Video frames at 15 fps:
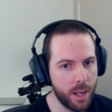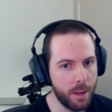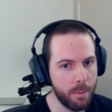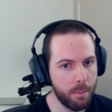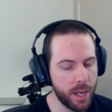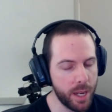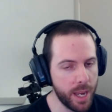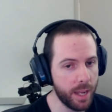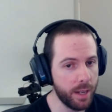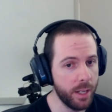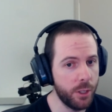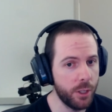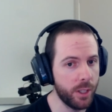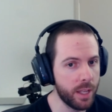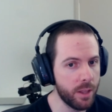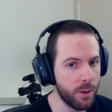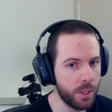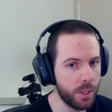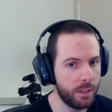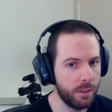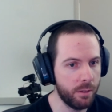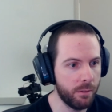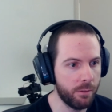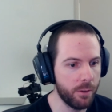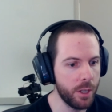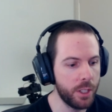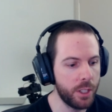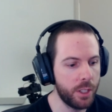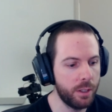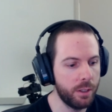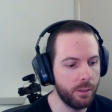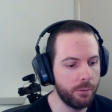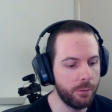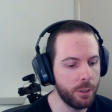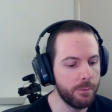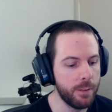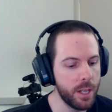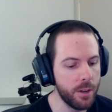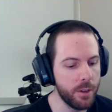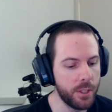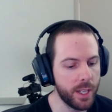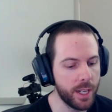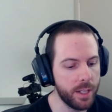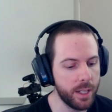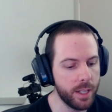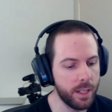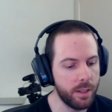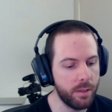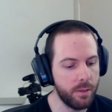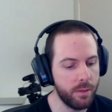But yeah, initially those first few videos that I did,